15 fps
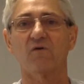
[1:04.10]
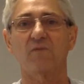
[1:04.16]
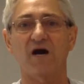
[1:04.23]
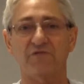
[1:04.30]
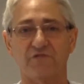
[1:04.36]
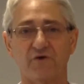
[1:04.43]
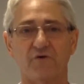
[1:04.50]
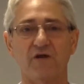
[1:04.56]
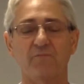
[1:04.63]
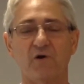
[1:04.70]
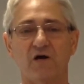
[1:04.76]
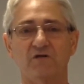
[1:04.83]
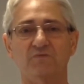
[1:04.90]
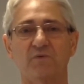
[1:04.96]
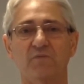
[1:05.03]
about 30
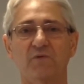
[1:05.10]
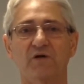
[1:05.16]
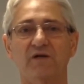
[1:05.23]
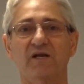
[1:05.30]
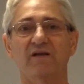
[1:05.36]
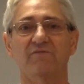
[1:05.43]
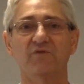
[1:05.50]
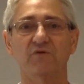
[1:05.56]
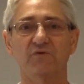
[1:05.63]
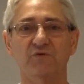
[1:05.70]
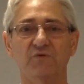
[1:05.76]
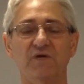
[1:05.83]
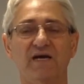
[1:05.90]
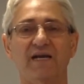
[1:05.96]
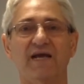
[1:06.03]
parts per million if you do
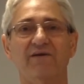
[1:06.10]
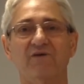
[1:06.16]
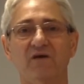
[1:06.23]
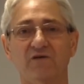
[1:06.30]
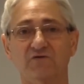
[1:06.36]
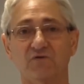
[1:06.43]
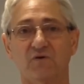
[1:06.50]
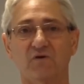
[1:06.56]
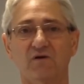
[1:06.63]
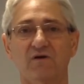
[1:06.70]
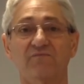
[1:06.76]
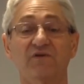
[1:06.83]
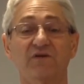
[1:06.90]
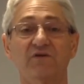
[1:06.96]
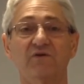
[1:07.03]
not have a controller.
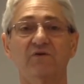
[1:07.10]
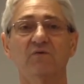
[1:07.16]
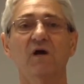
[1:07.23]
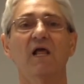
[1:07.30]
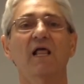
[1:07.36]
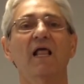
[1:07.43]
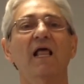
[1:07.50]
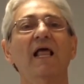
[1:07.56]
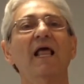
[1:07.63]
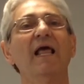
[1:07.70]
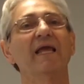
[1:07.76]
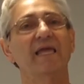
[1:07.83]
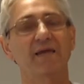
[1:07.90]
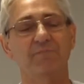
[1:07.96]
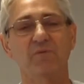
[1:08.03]
If you do,
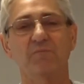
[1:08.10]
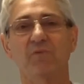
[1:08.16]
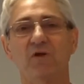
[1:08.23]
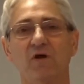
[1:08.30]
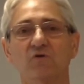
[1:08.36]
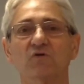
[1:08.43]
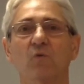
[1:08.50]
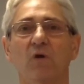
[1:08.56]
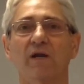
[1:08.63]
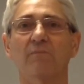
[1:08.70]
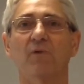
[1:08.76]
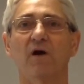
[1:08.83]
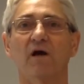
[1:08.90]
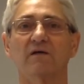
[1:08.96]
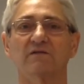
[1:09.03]
keep it below 20
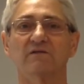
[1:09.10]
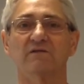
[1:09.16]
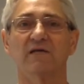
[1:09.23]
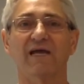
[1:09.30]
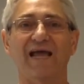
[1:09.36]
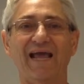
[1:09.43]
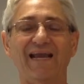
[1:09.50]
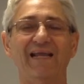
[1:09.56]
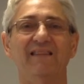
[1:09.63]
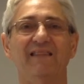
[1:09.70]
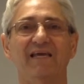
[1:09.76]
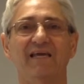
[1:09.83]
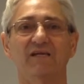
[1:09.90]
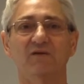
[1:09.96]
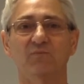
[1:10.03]
parts.
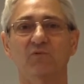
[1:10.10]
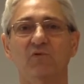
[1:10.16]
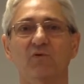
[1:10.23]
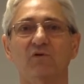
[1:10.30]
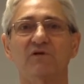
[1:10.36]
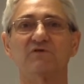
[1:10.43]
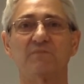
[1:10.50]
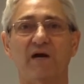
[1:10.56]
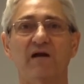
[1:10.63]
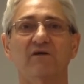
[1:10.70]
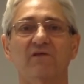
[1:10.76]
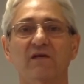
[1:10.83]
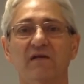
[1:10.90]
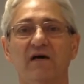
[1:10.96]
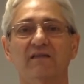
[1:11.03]
Anything in the pool is better
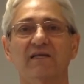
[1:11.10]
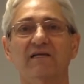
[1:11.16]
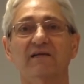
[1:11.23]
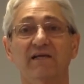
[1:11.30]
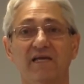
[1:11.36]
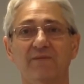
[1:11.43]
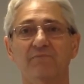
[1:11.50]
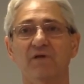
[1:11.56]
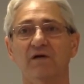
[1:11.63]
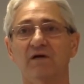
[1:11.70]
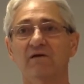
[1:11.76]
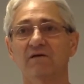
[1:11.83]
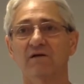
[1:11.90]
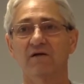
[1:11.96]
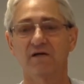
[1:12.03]
than nothing to keep the,
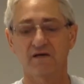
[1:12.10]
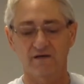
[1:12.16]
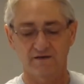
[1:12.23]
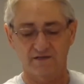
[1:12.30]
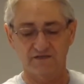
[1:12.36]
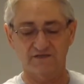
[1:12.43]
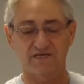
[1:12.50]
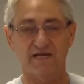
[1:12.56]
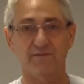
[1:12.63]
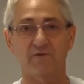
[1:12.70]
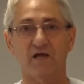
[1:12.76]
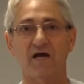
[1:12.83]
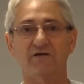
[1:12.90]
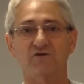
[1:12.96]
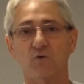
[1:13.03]
the
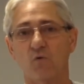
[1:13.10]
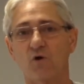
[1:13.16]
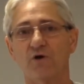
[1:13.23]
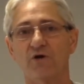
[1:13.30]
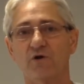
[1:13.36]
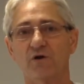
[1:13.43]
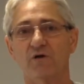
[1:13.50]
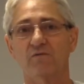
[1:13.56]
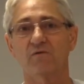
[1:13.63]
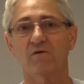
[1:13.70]
stabilizer or your